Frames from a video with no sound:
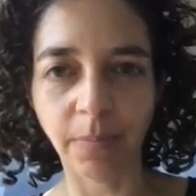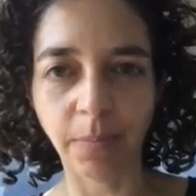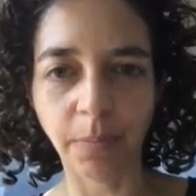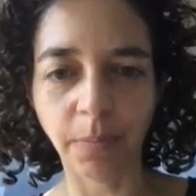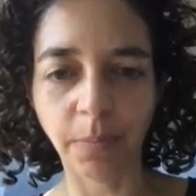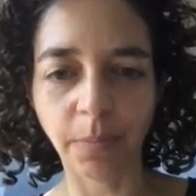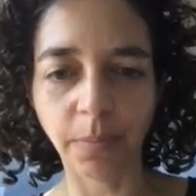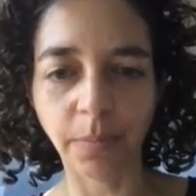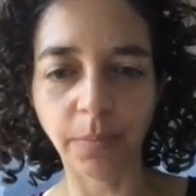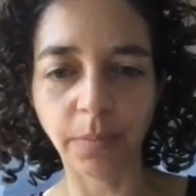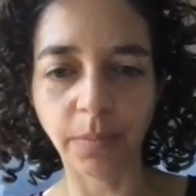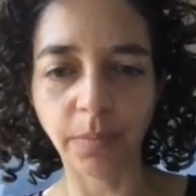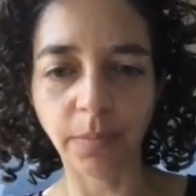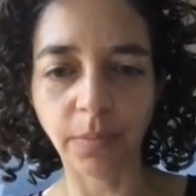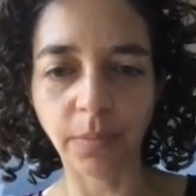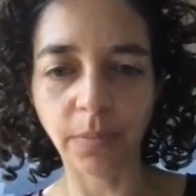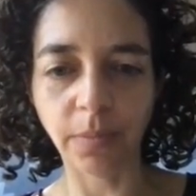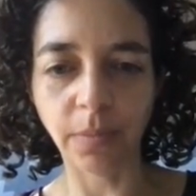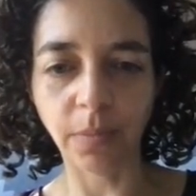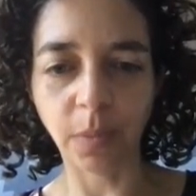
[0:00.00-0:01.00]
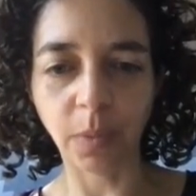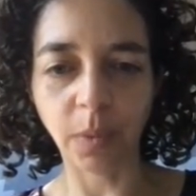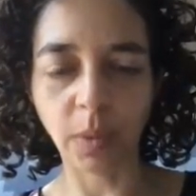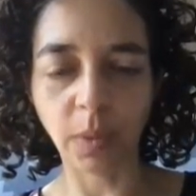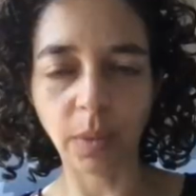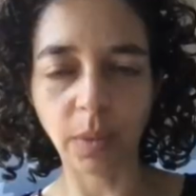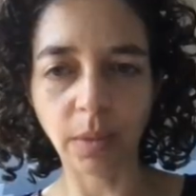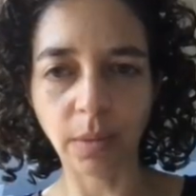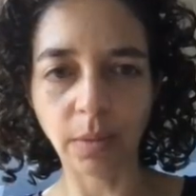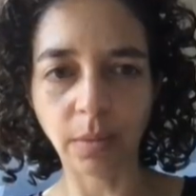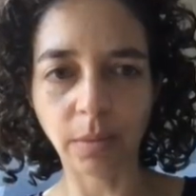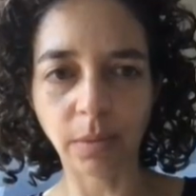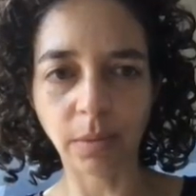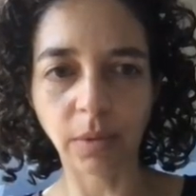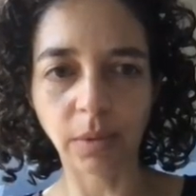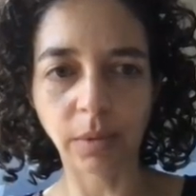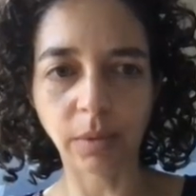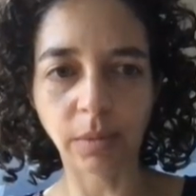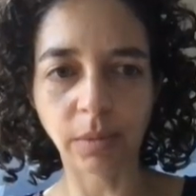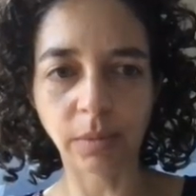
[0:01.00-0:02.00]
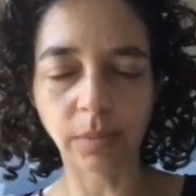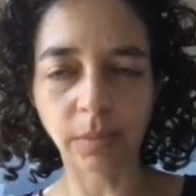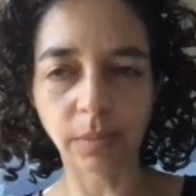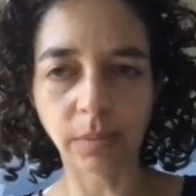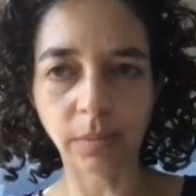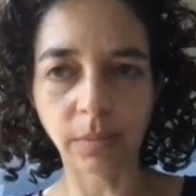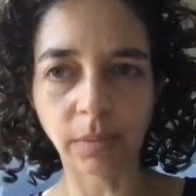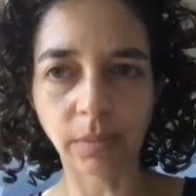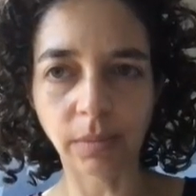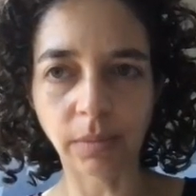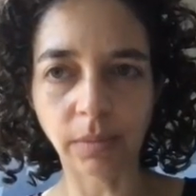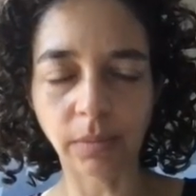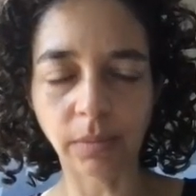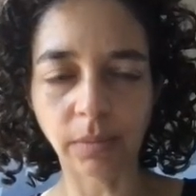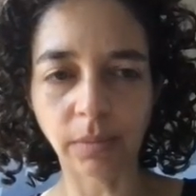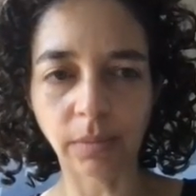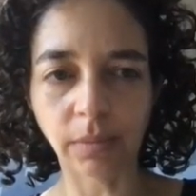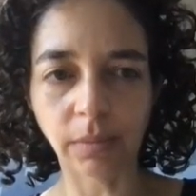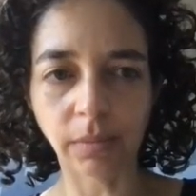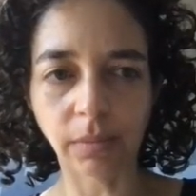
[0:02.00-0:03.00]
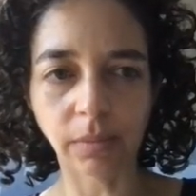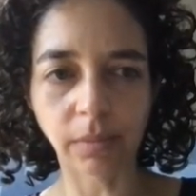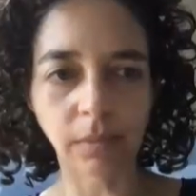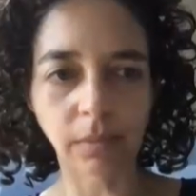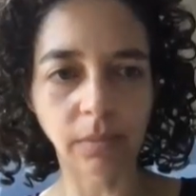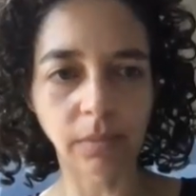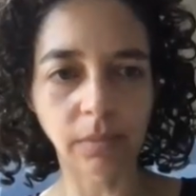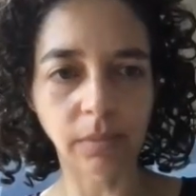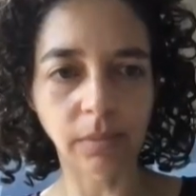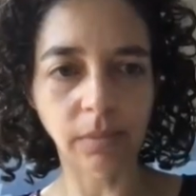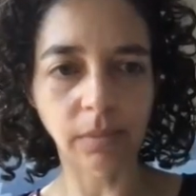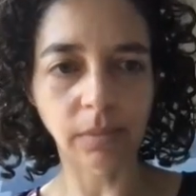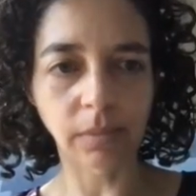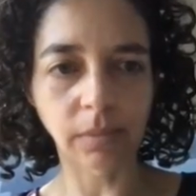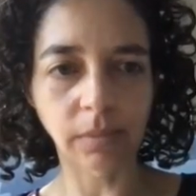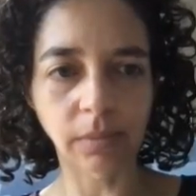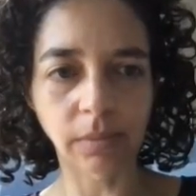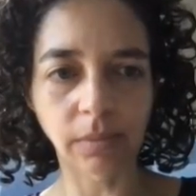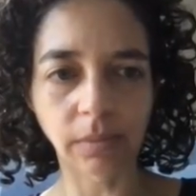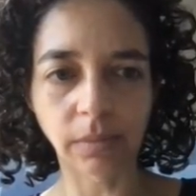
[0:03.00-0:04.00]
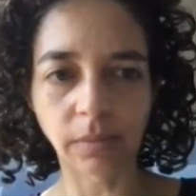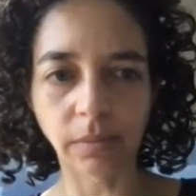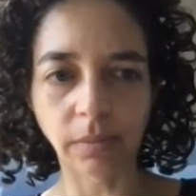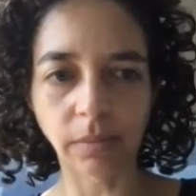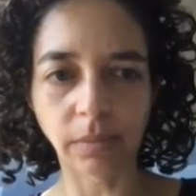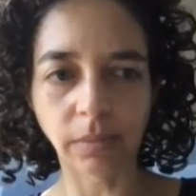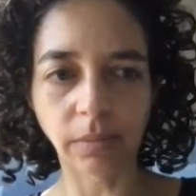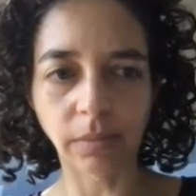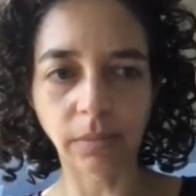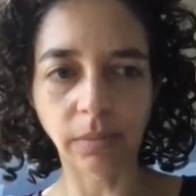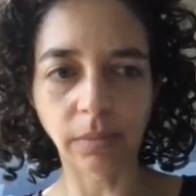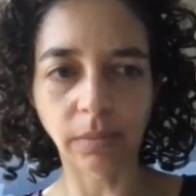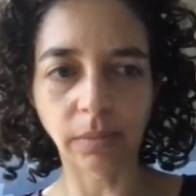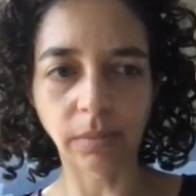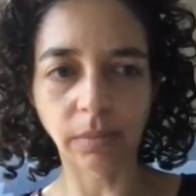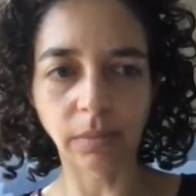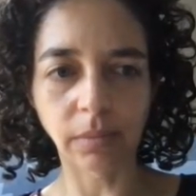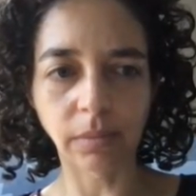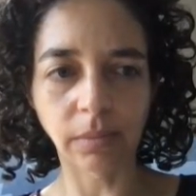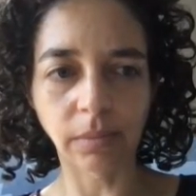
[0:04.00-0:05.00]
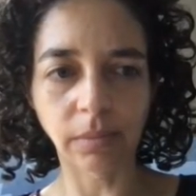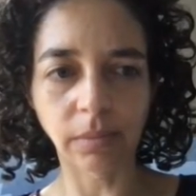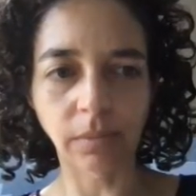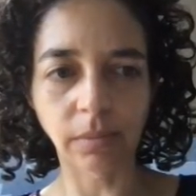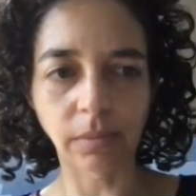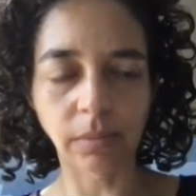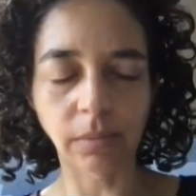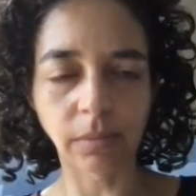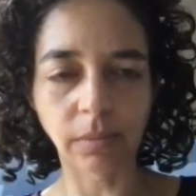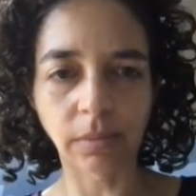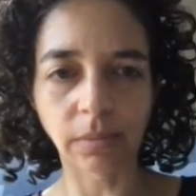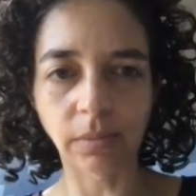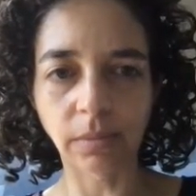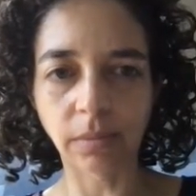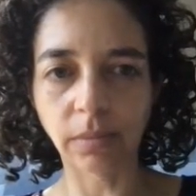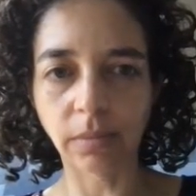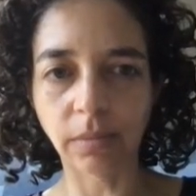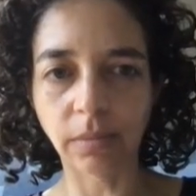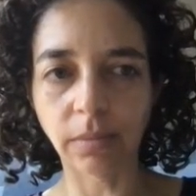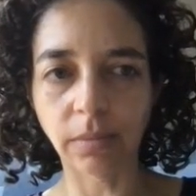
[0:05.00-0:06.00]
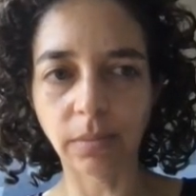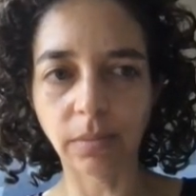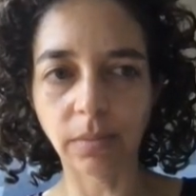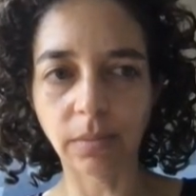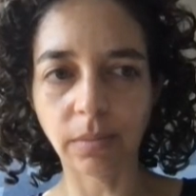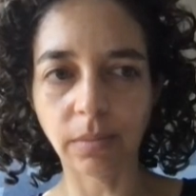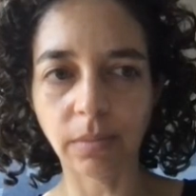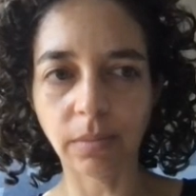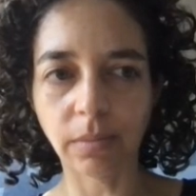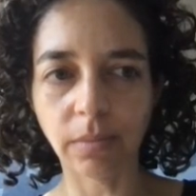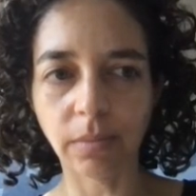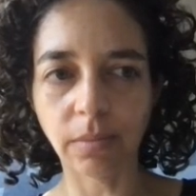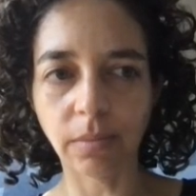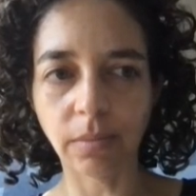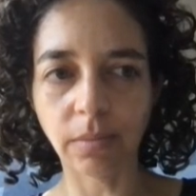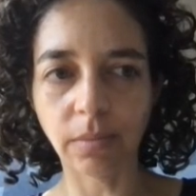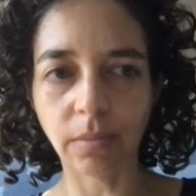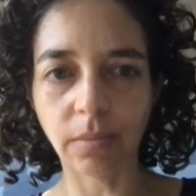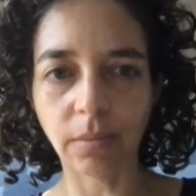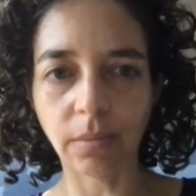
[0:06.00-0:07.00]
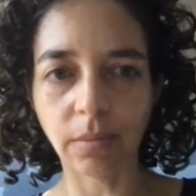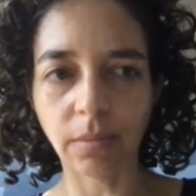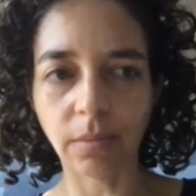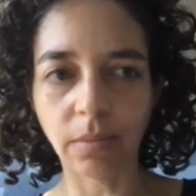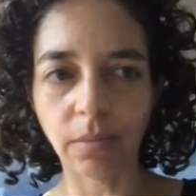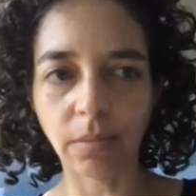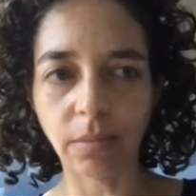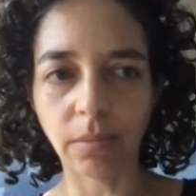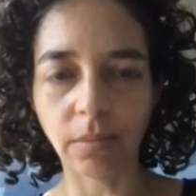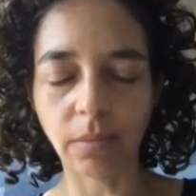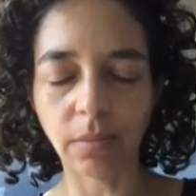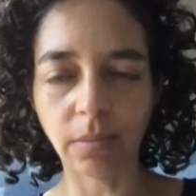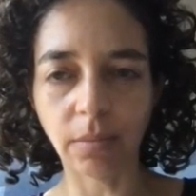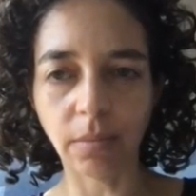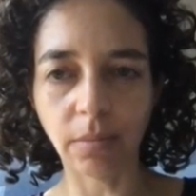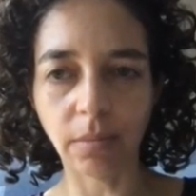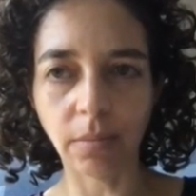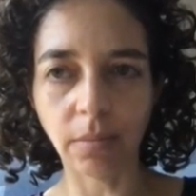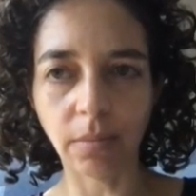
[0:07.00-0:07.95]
(silent)